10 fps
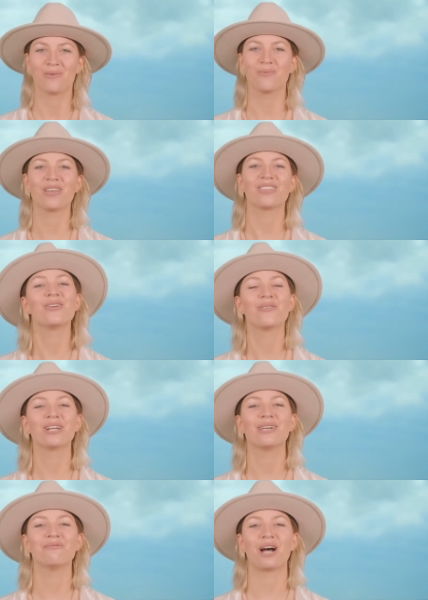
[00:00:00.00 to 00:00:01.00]
With Nona
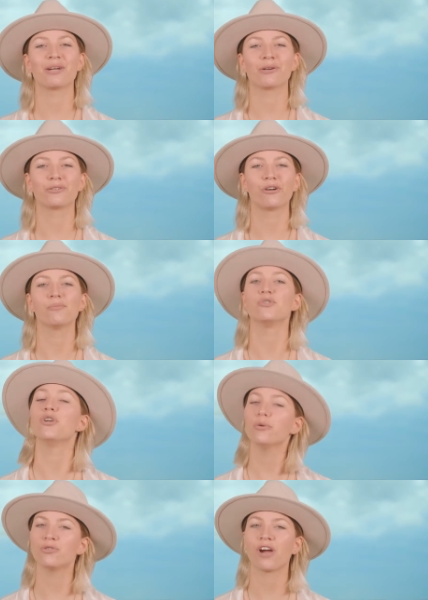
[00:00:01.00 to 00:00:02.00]
Enviro Group,
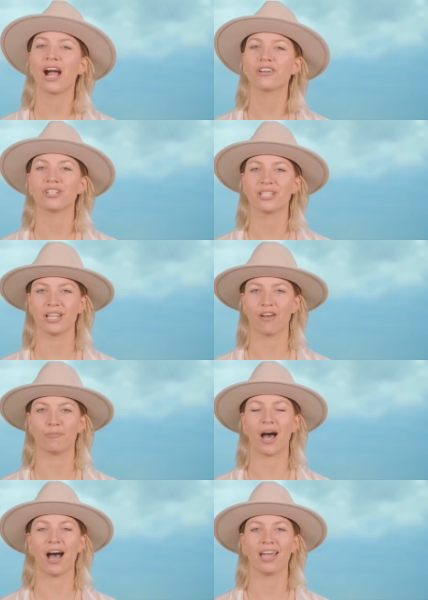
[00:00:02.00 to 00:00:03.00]
no trash is left
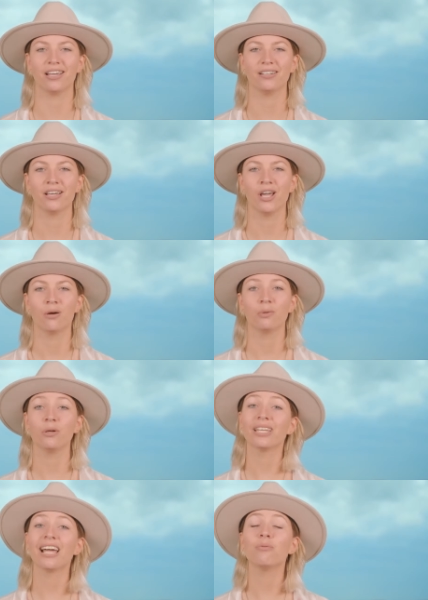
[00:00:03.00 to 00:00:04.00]
behind. We
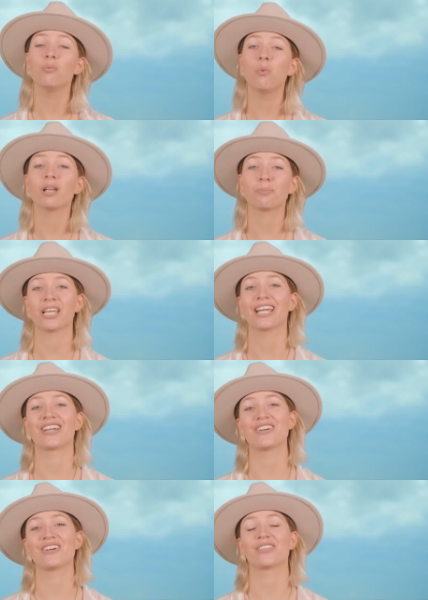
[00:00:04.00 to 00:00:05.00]
only have one
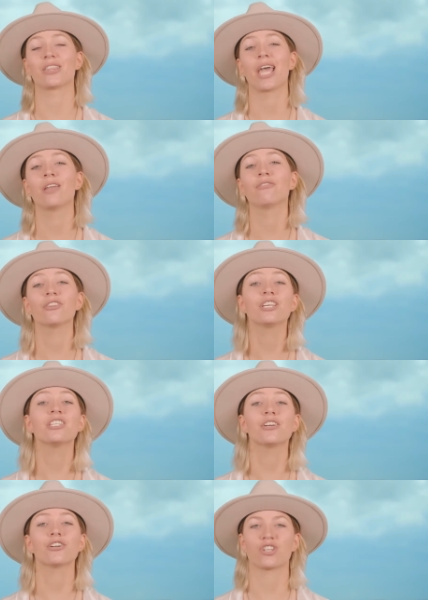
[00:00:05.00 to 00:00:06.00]
planet Earth, and for
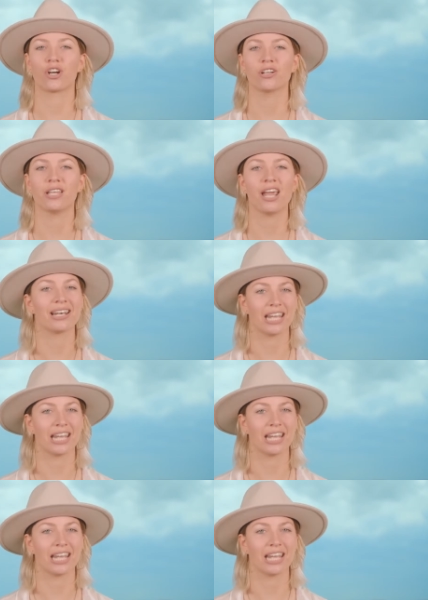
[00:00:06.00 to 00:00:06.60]
this year's Earth Day on